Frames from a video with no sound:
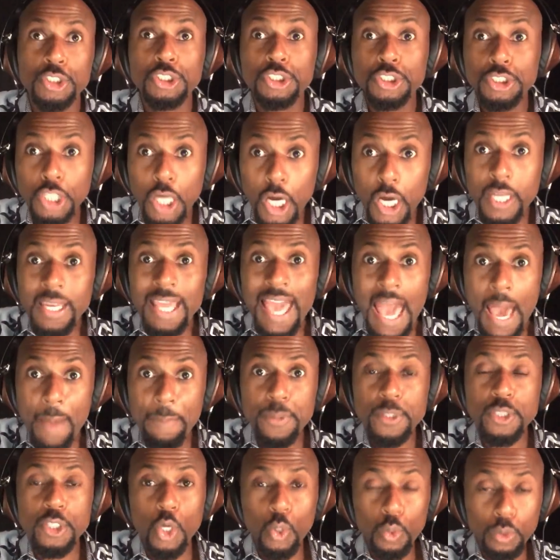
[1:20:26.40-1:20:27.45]
Judd
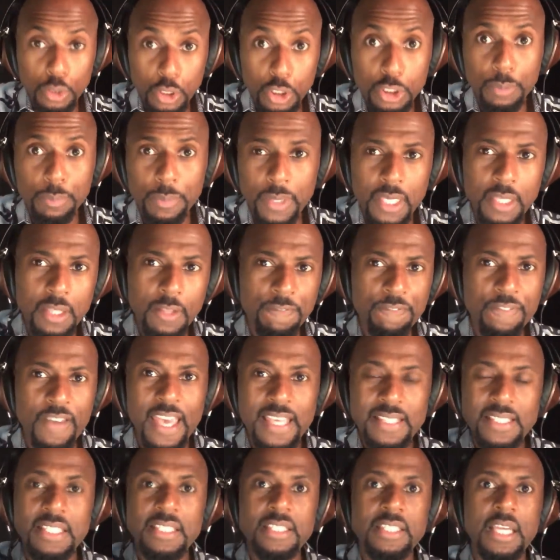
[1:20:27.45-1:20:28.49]
Apatow looked me in the
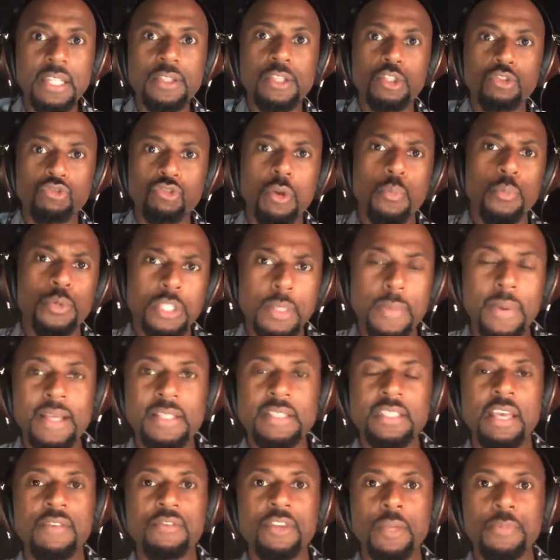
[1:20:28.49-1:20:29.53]
face and said the script was about
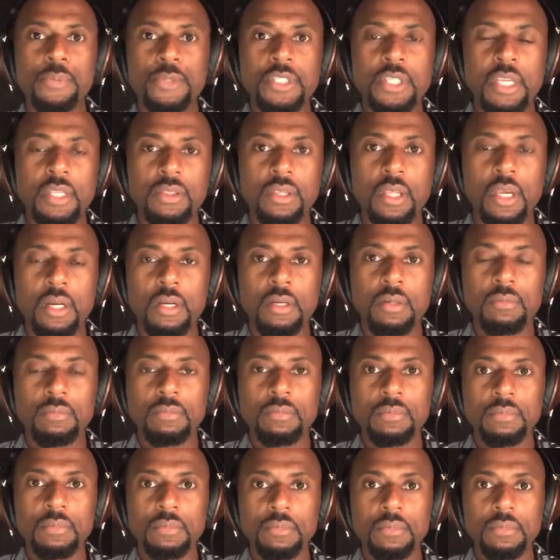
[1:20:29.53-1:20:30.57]
70% there.
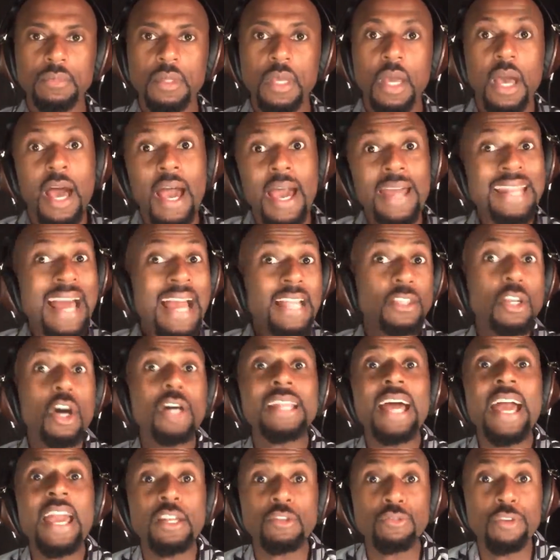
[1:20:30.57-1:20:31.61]
And I
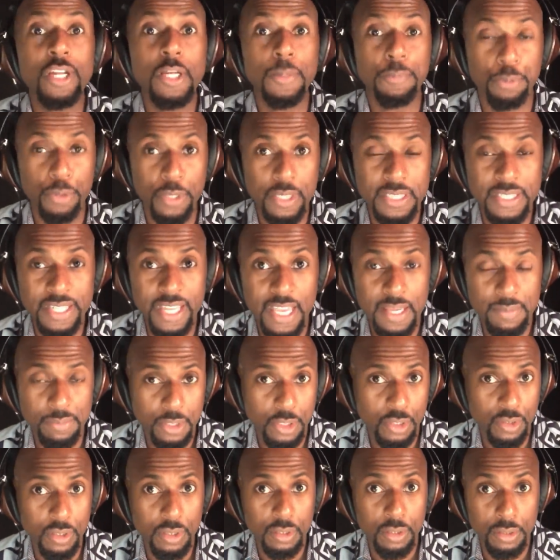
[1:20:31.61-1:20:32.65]
thought I had read a pretty damn
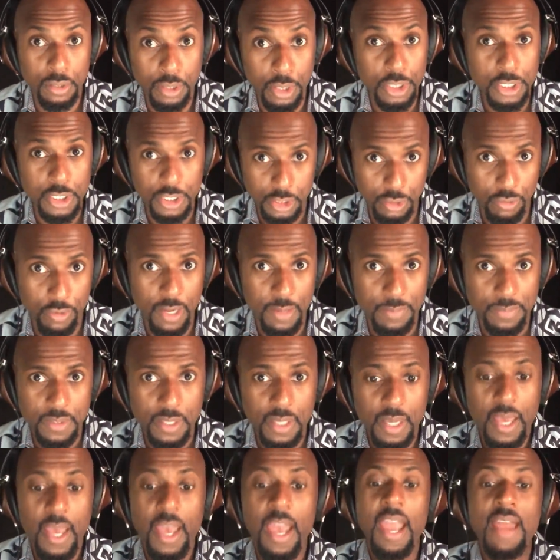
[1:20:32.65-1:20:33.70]
good script.
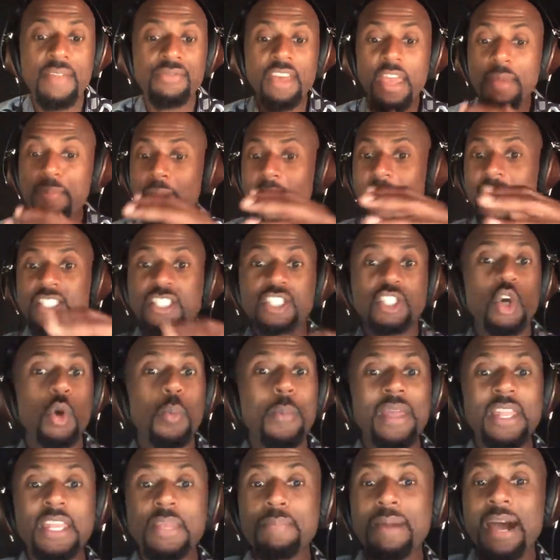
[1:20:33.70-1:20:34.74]
And they made so
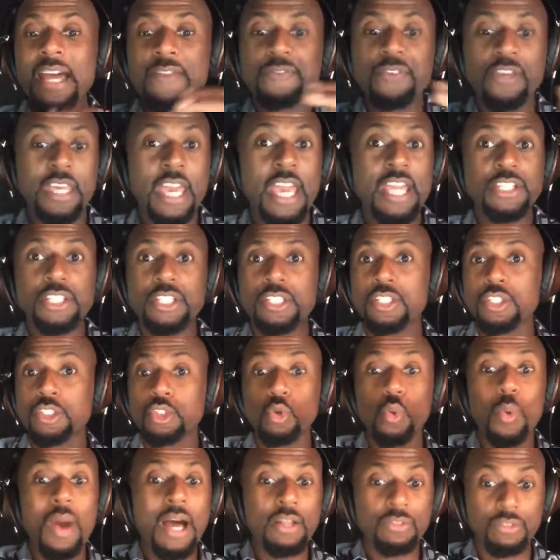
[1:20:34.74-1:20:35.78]
many modifications
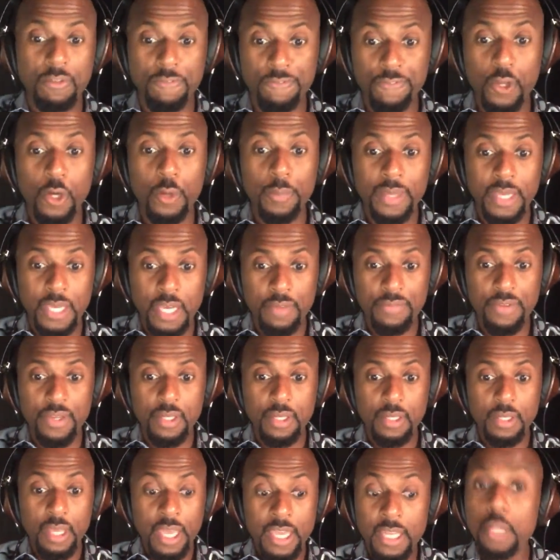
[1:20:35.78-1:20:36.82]
throughout the filming of
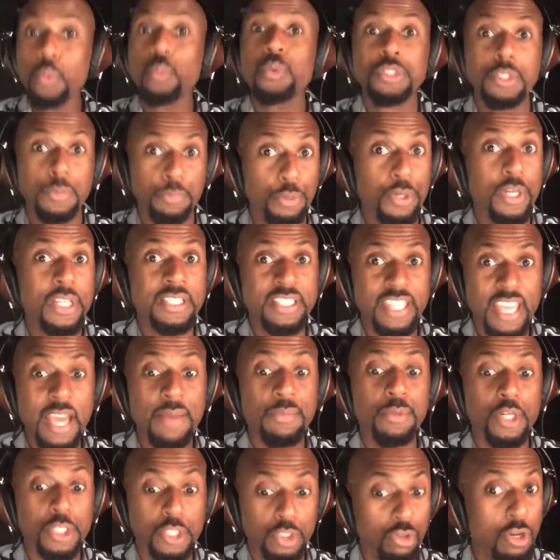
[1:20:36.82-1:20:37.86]
it. And it was a pretty
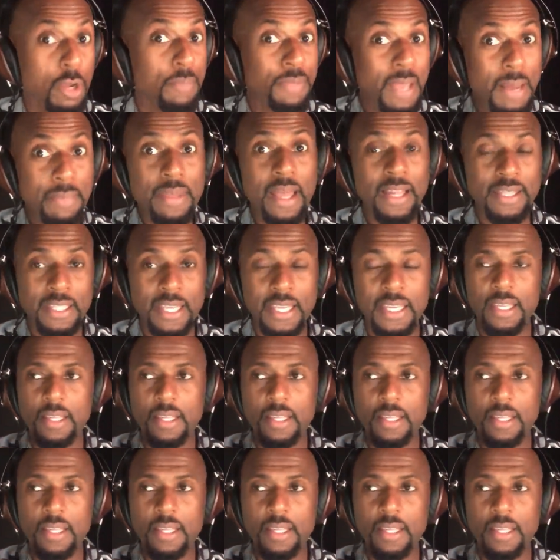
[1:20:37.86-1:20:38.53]
damn good script. I'm not